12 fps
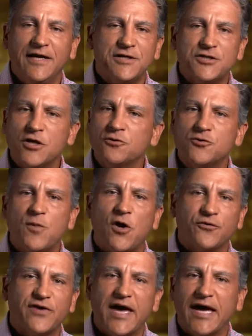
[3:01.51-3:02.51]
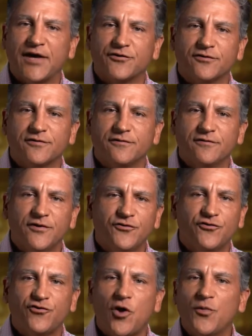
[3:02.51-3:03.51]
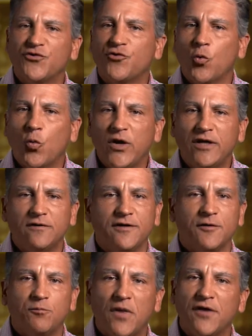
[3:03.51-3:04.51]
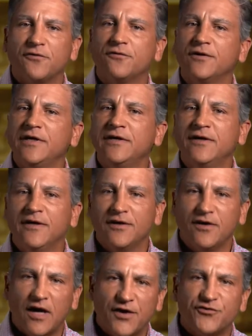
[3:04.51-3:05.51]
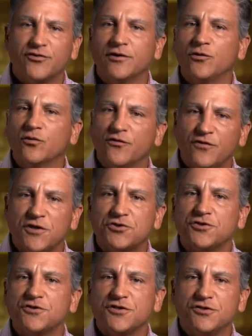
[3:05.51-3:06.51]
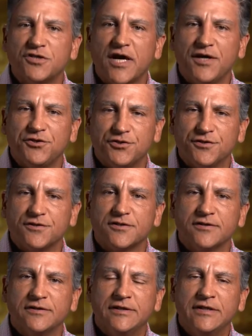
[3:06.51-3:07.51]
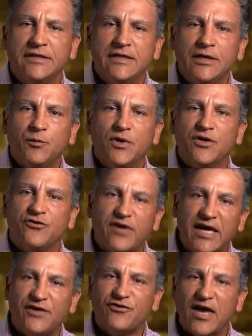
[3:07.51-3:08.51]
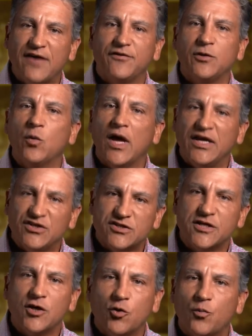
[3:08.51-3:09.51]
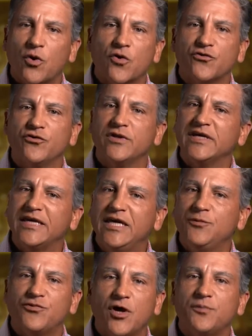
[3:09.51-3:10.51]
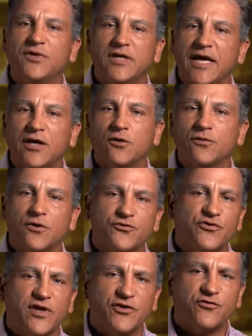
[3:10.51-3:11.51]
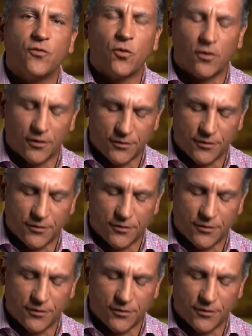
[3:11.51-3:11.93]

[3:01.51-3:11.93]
And it's no small task. This is almost a weekly and monthly, constantly revisions and changes. But it takes having a single person that keeps up to date on those things for